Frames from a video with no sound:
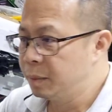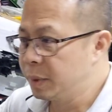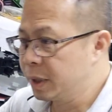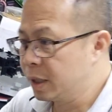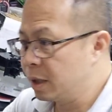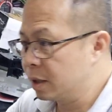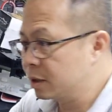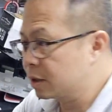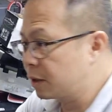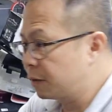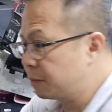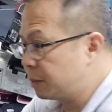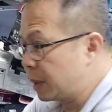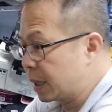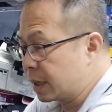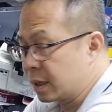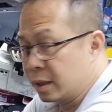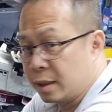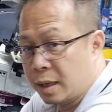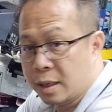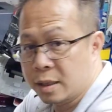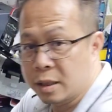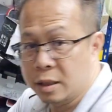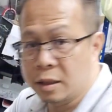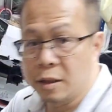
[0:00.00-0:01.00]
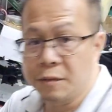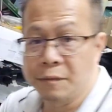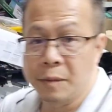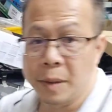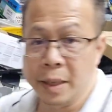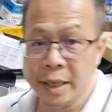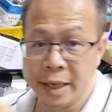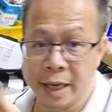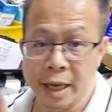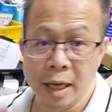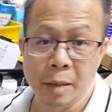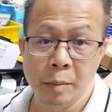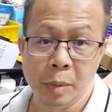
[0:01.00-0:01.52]
because of my connection of
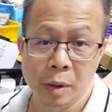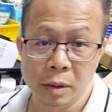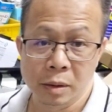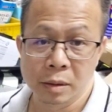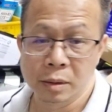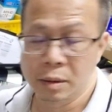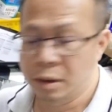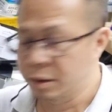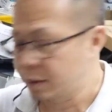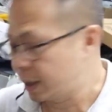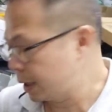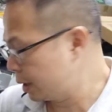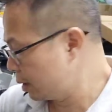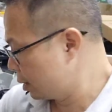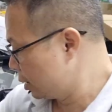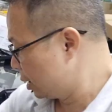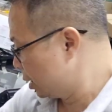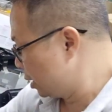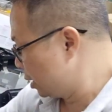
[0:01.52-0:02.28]
my cable, alright,